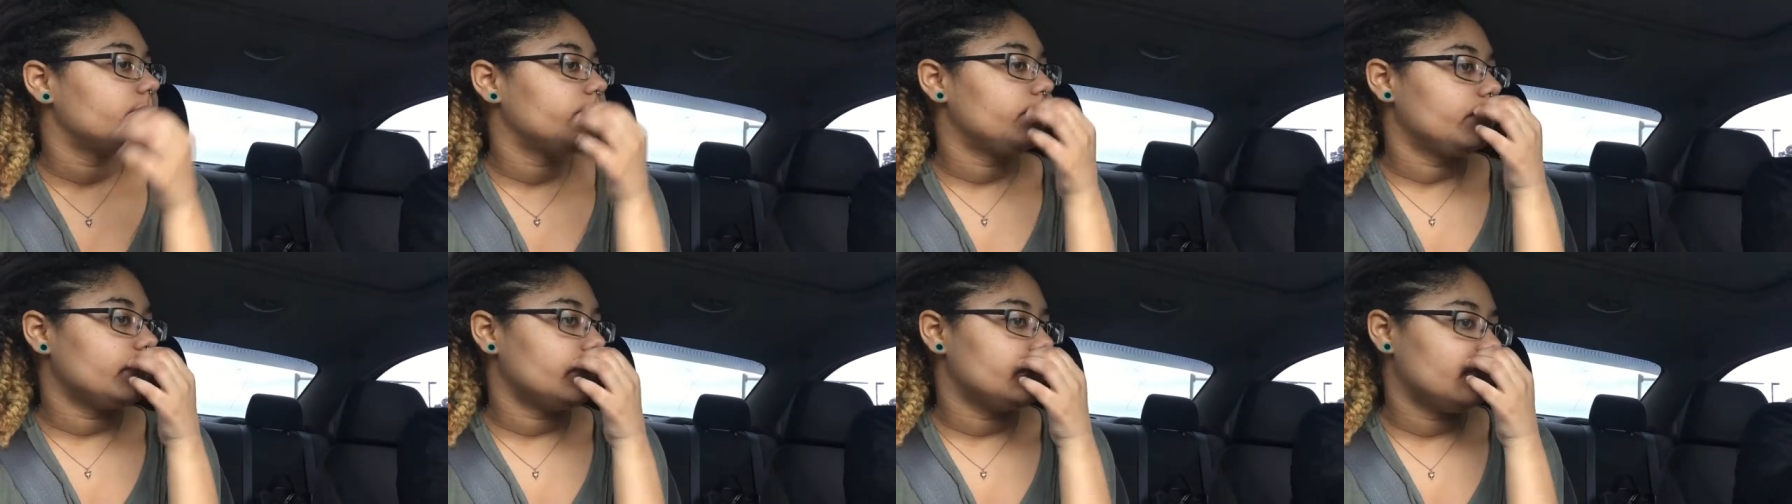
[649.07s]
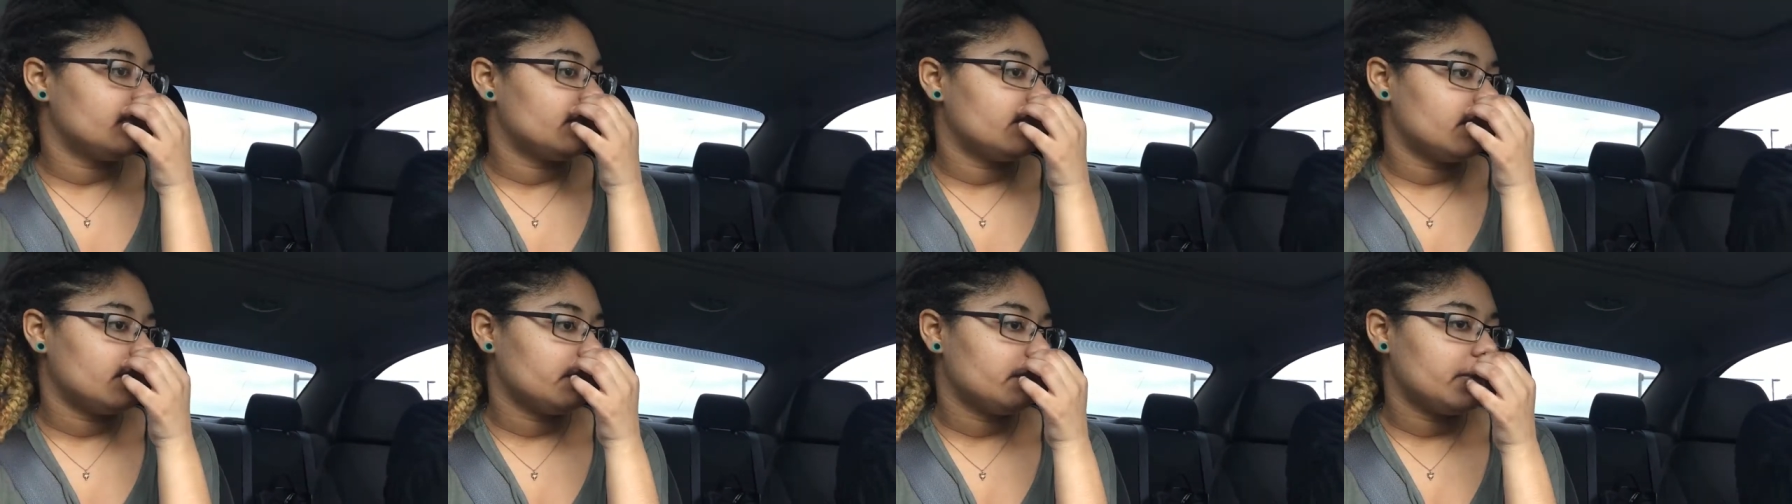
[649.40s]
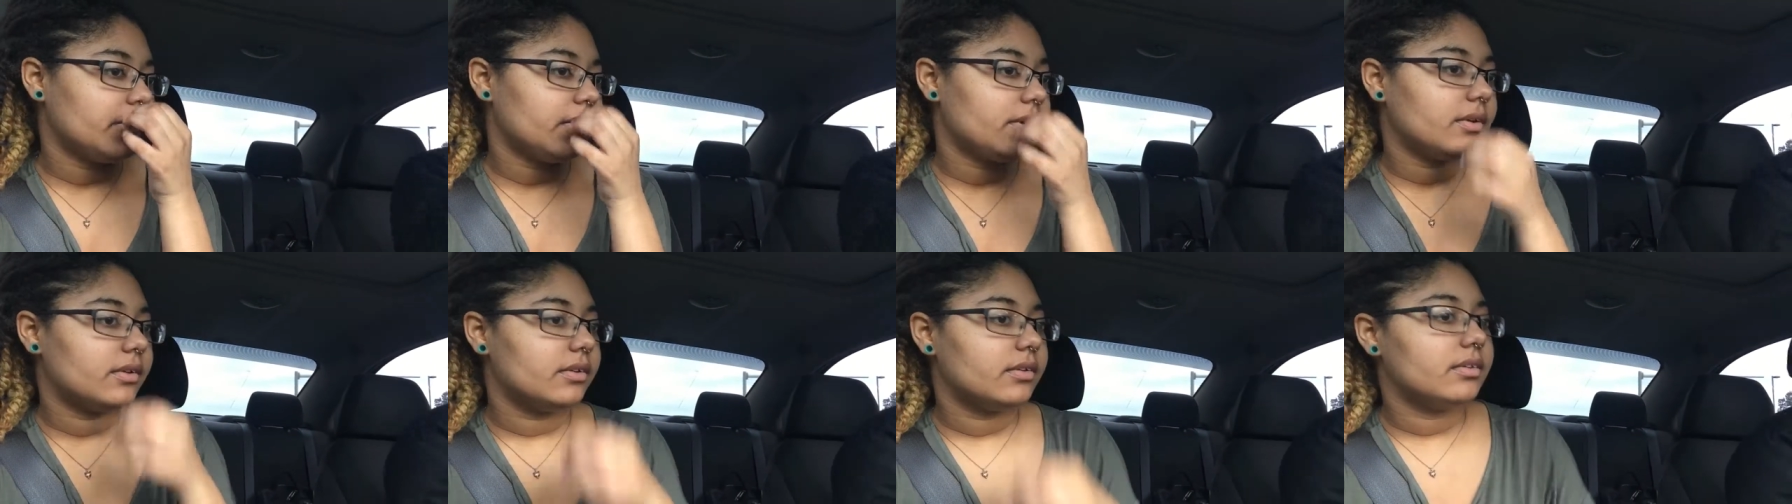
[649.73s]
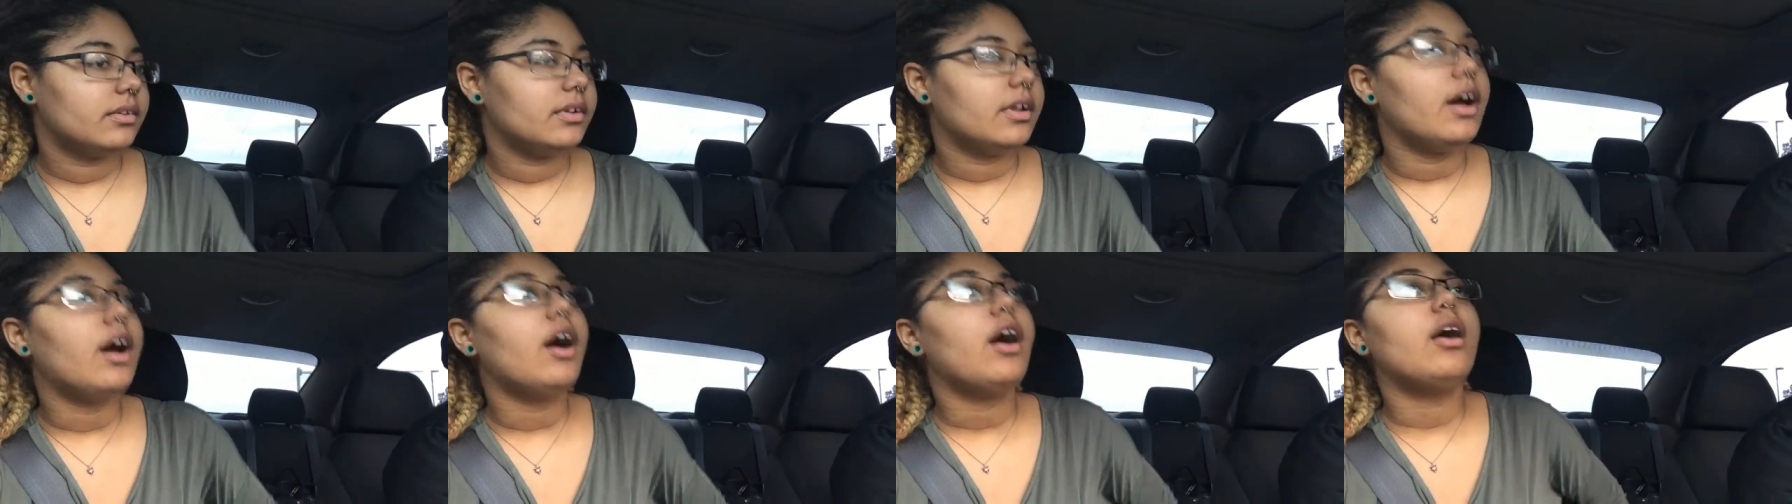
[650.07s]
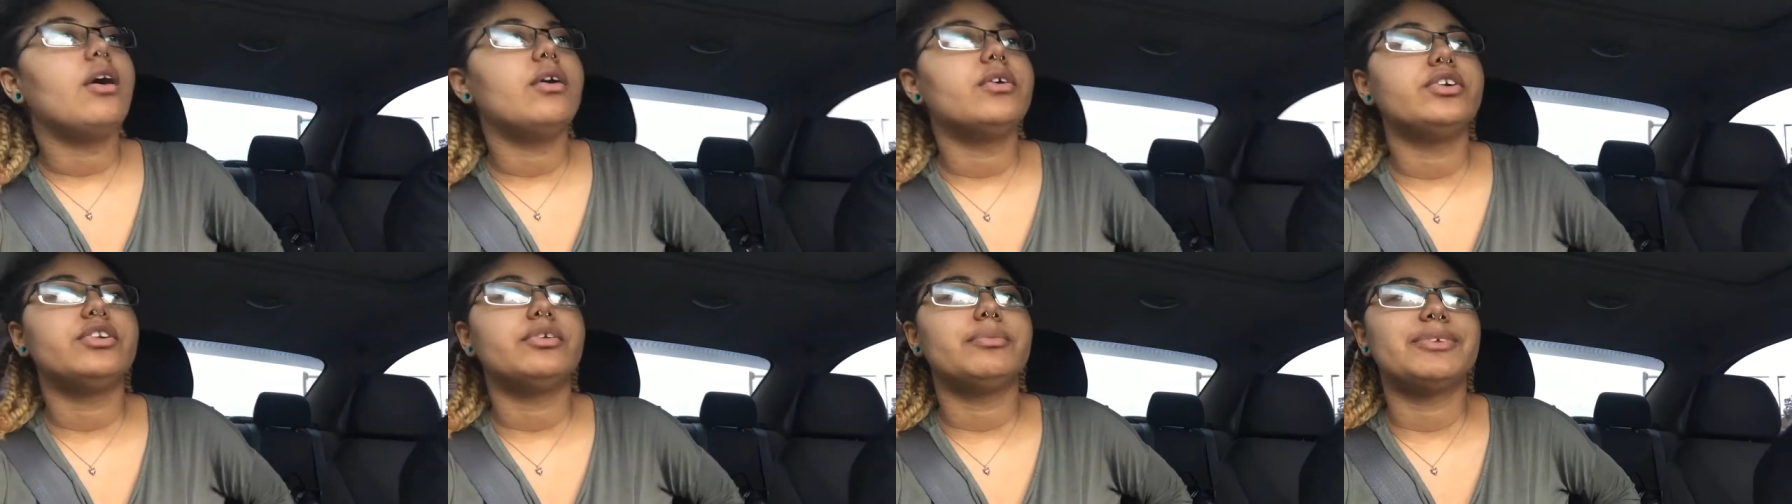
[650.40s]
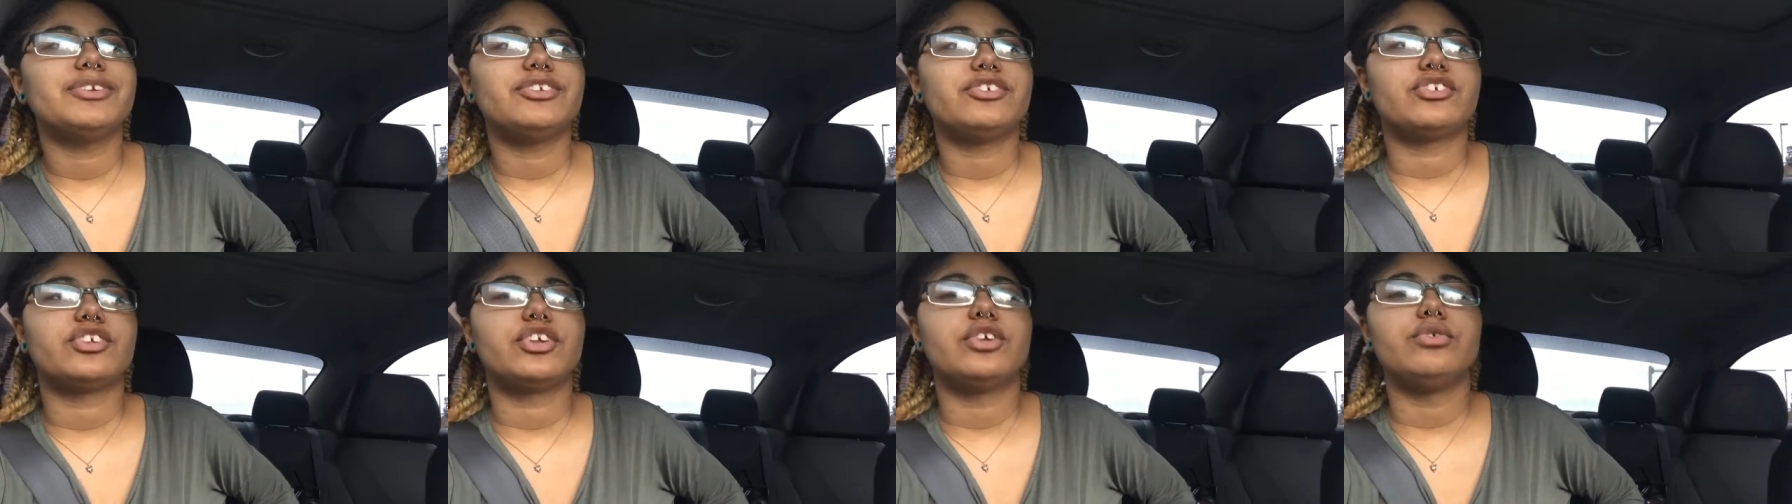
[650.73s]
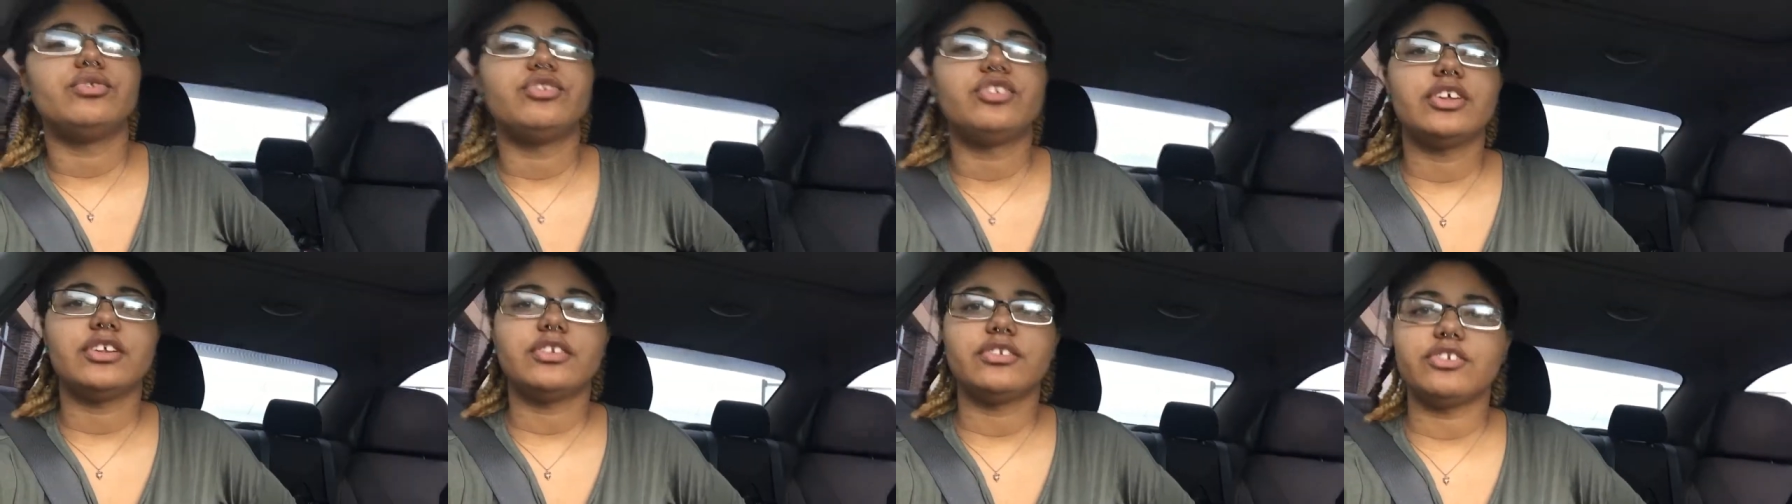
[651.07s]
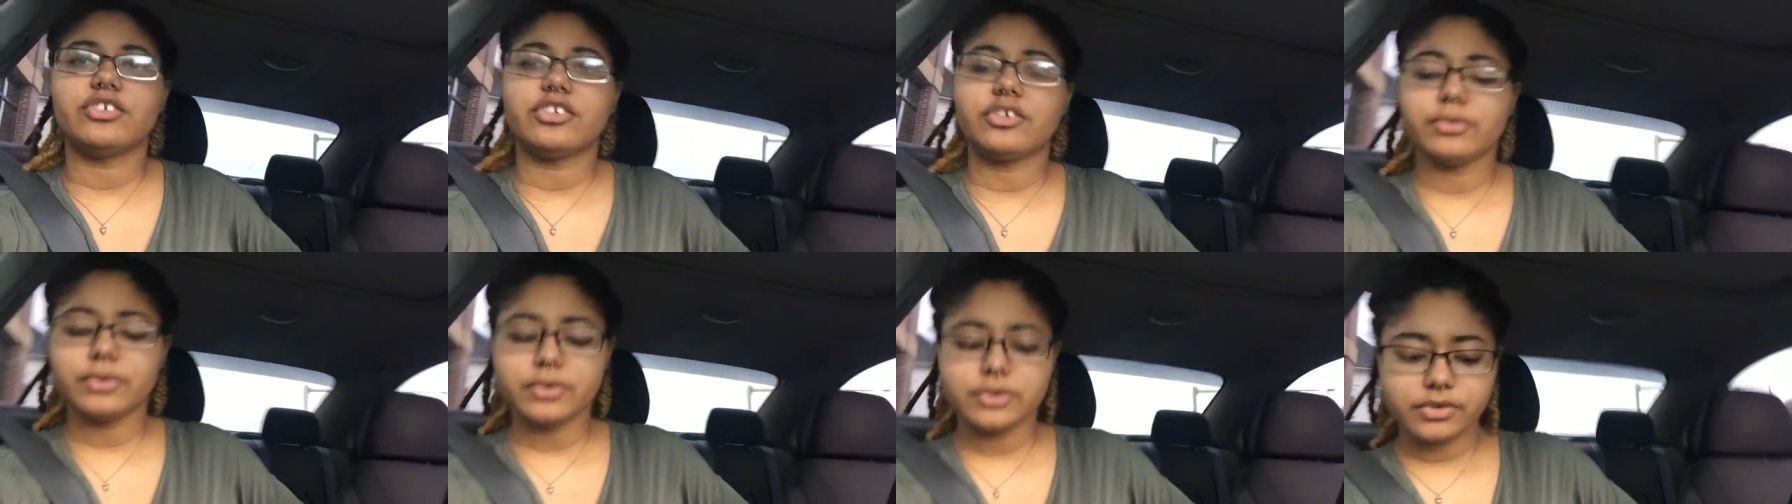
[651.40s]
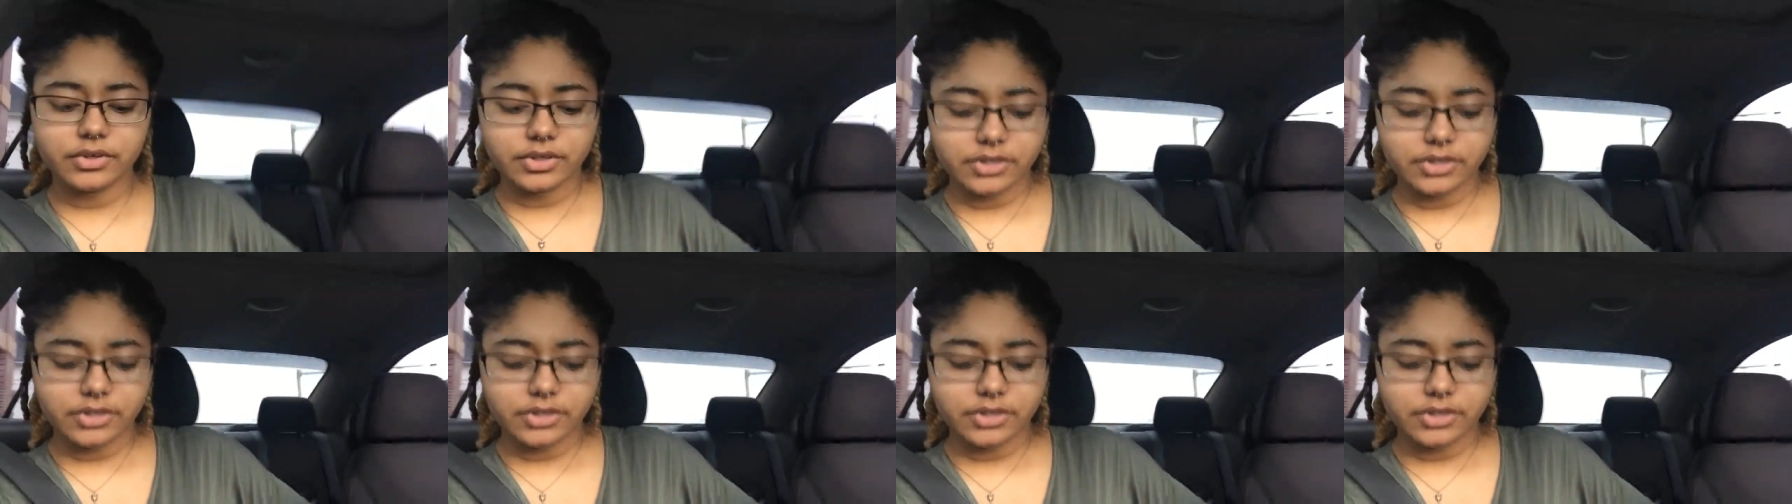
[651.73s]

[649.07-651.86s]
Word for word: You're talking about oh, you're talking about just cute shit in general.